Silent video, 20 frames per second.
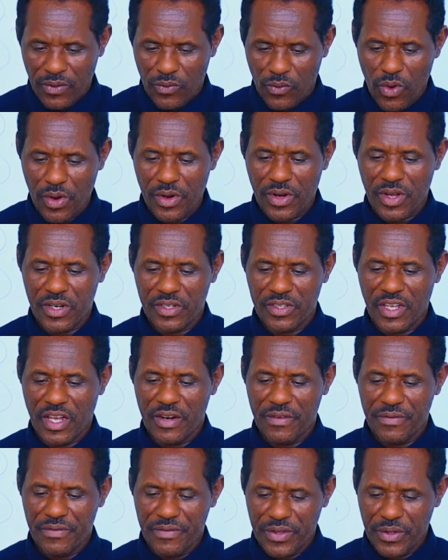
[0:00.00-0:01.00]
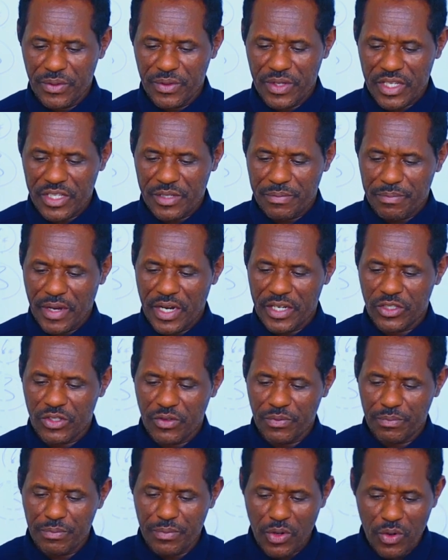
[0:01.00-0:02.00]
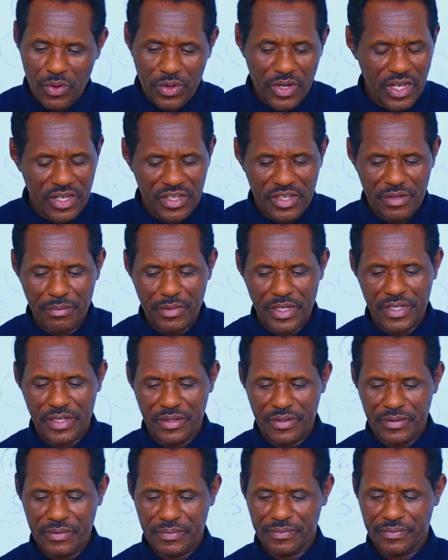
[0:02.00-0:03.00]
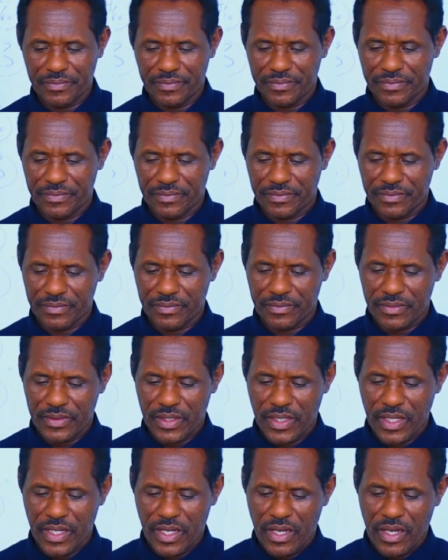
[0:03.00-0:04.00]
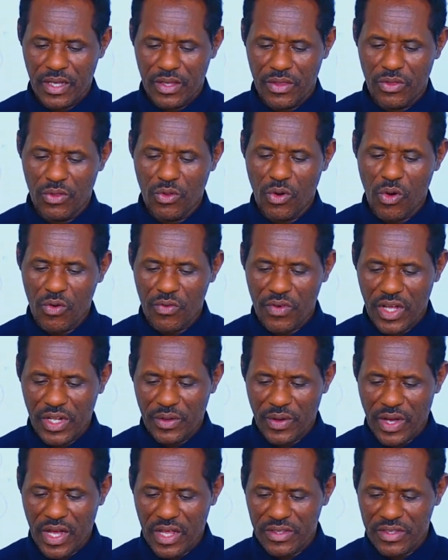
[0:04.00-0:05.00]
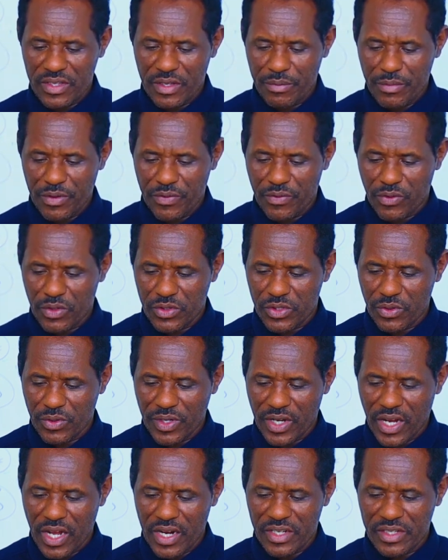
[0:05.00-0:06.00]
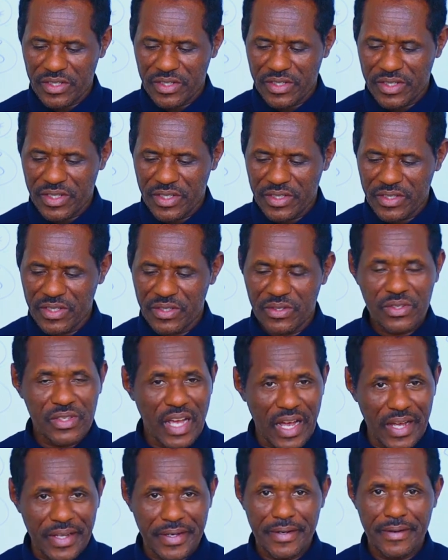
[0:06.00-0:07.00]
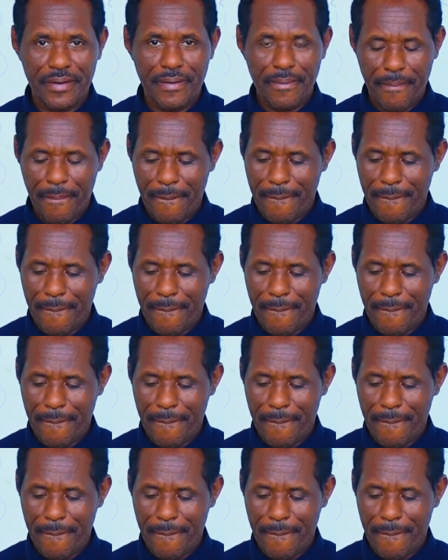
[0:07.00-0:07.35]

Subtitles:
Workers are viewed as parts of production machine. Nobody had them before the organization. It is sad.